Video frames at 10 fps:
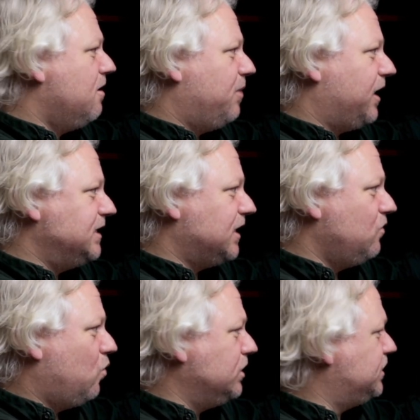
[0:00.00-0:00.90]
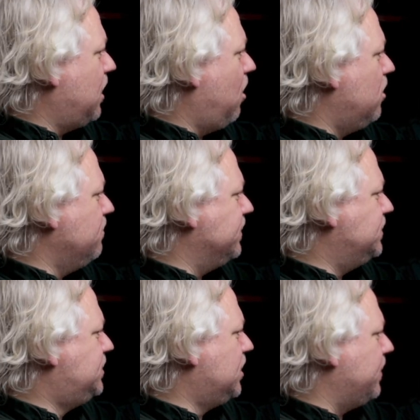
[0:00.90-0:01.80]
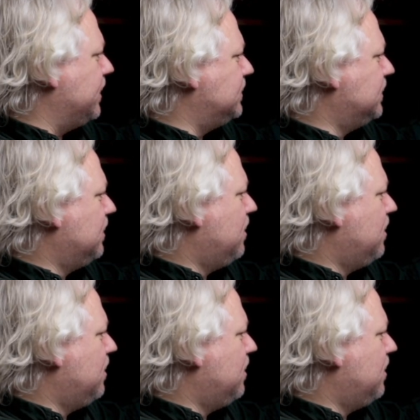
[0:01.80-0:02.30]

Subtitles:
but I don't want to overdo it.